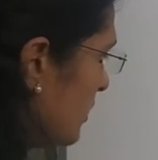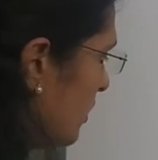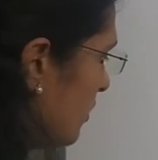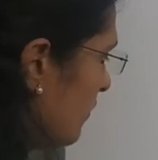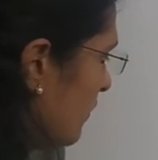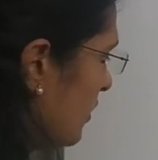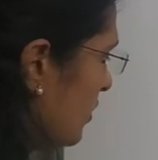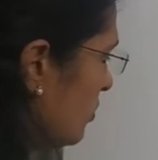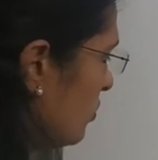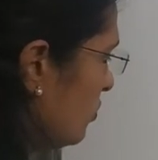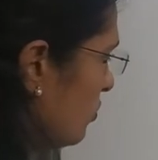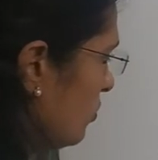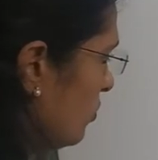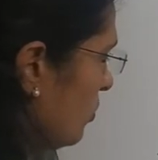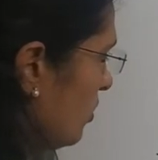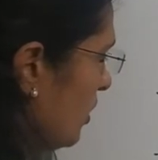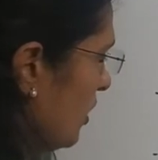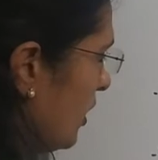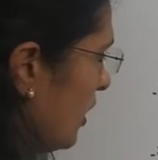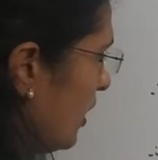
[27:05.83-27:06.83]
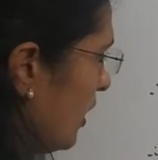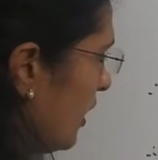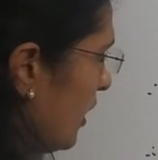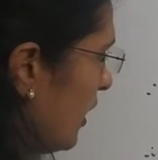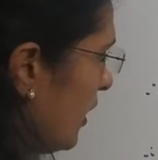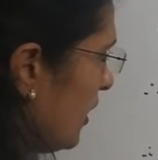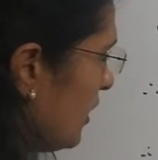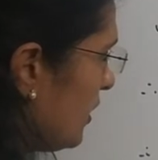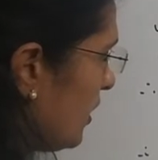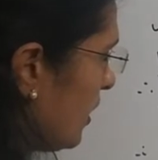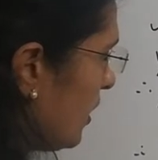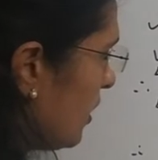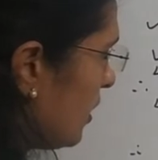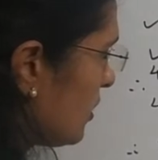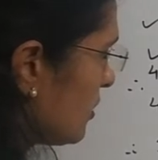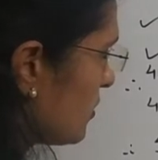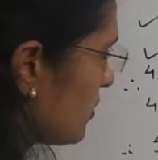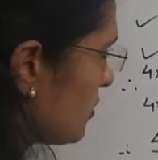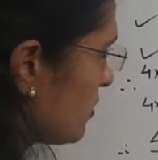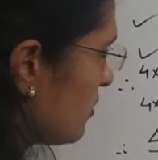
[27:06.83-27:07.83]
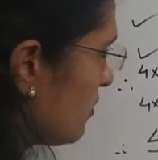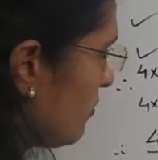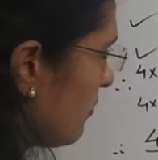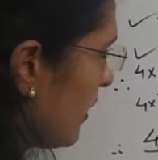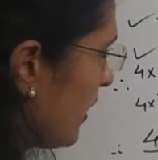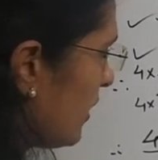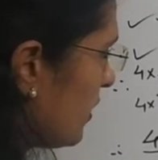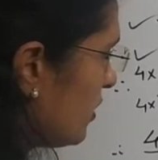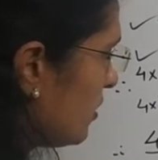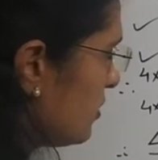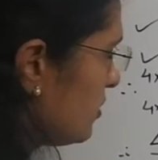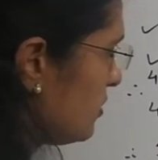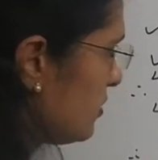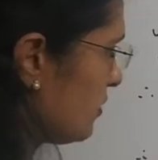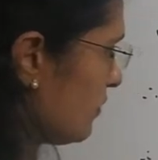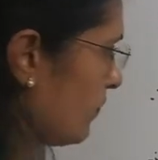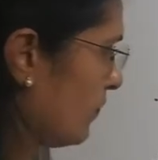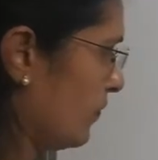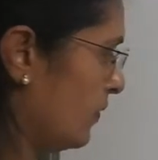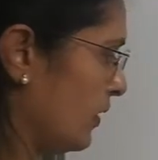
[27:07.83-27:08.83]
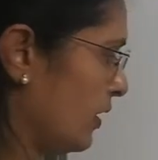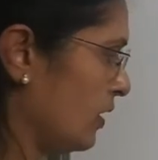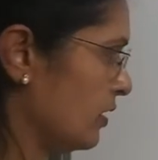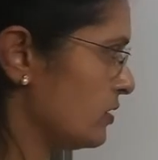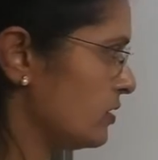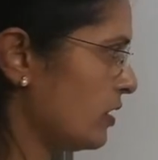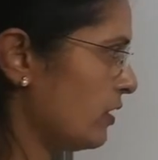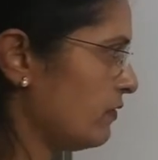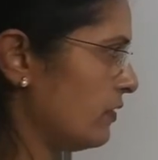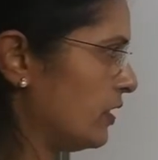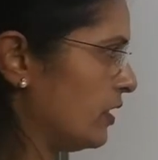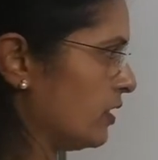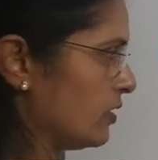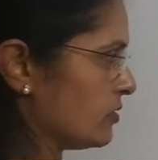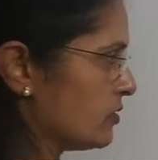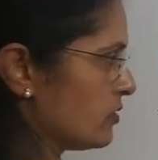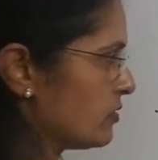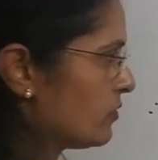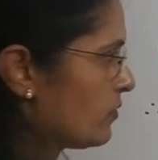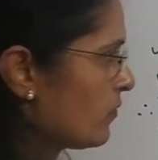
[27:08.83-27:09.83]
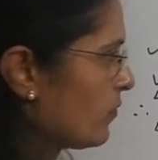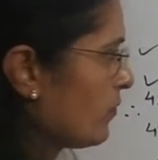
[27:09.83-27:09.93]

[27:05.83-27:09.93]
equal to 8x minus 7x,